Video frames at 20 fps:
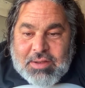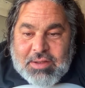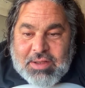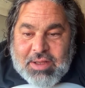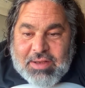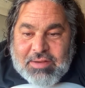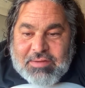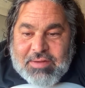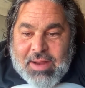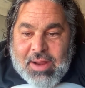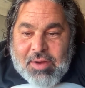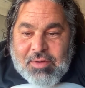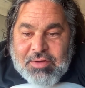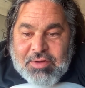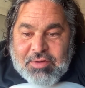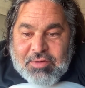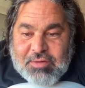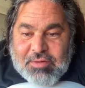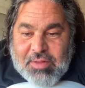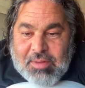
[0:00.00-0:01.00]
get down
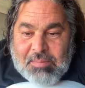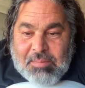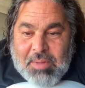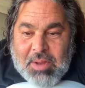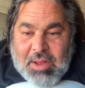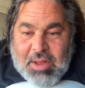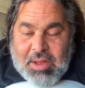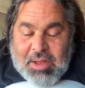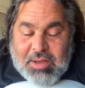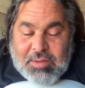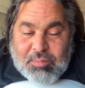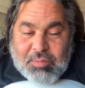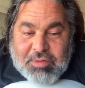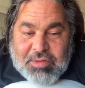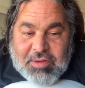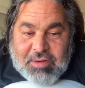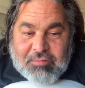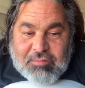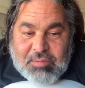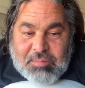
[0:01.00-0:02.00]
here in the mud
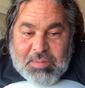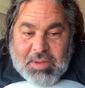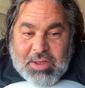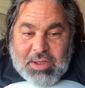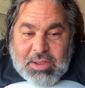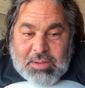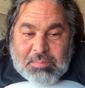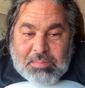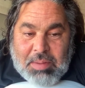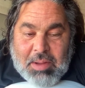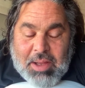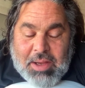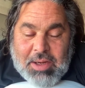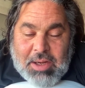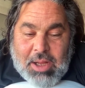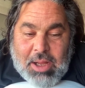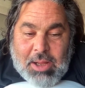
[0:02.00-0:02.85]
with everybody, but